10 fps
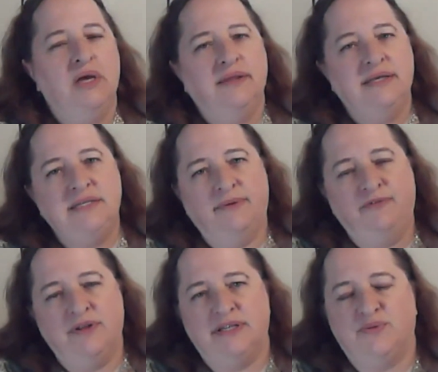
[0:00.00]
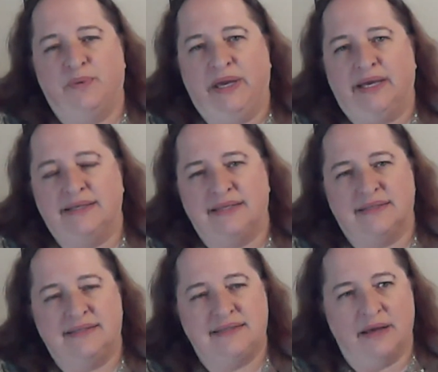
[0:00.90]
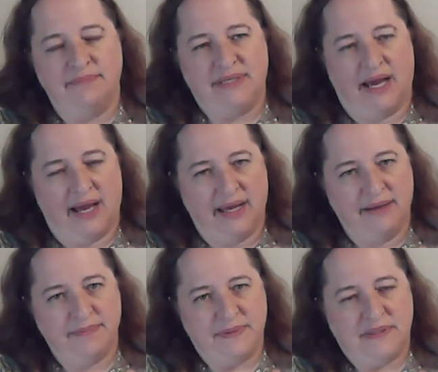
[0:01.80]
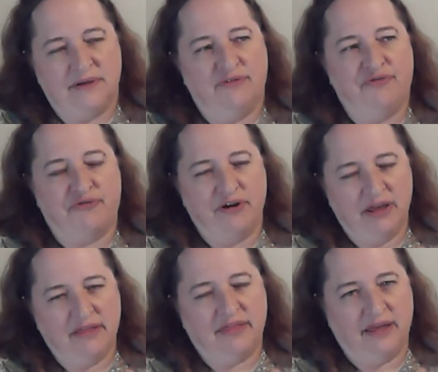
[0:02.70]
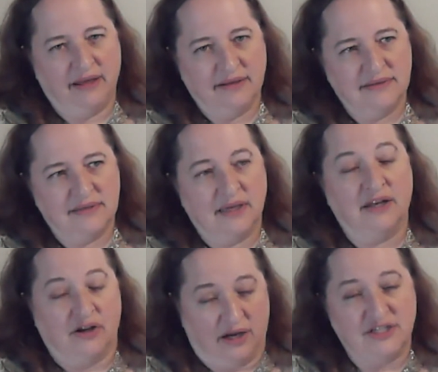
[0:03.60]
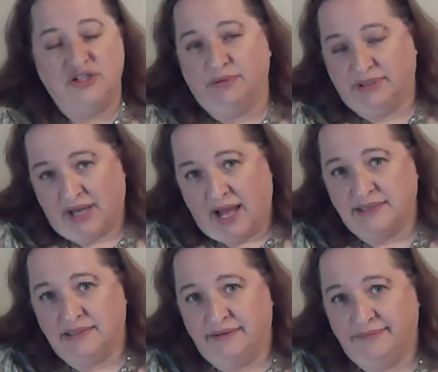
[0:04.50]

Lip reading: The tip for this week is that sometimes free things can cost you a lot.